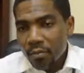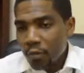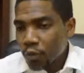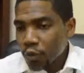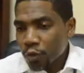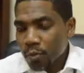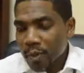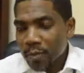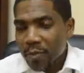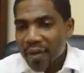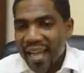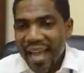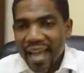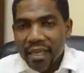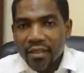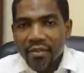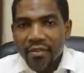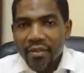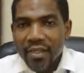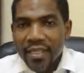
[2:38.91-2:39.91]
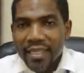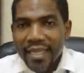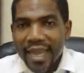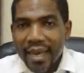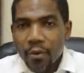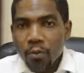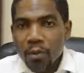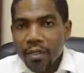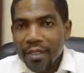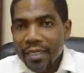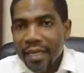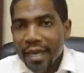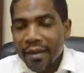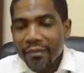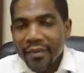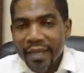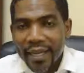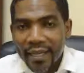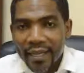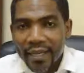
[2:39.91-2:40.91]
Most people ask for a scan once they
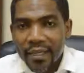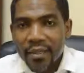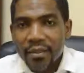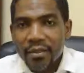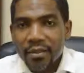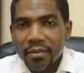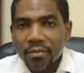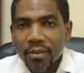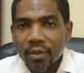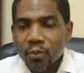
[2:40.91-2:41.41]
have headaches.